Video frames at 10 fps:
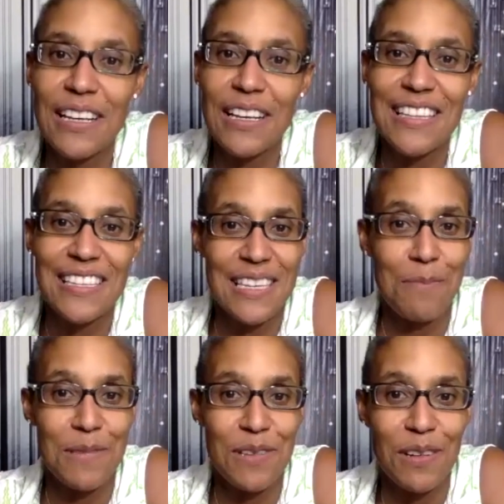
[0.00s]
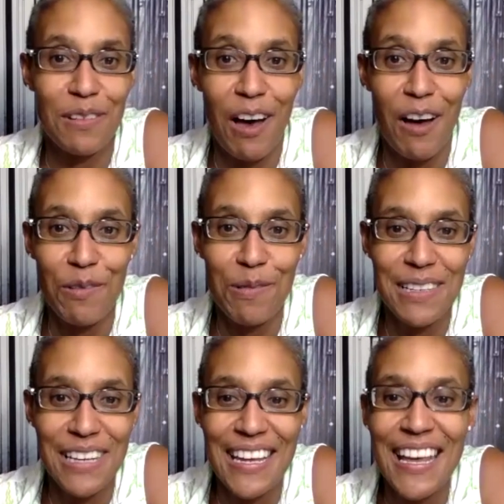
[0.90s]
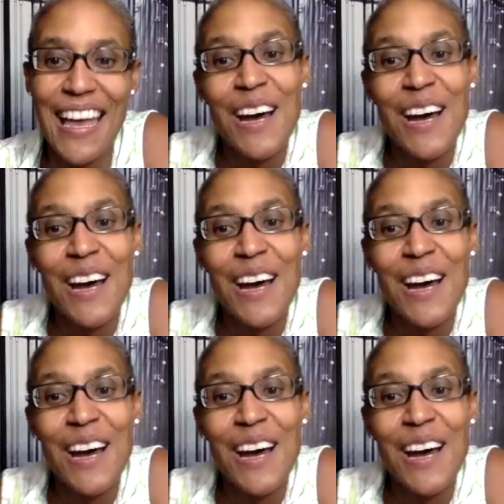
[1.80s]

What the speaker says: into this episode of Coffee with Tea.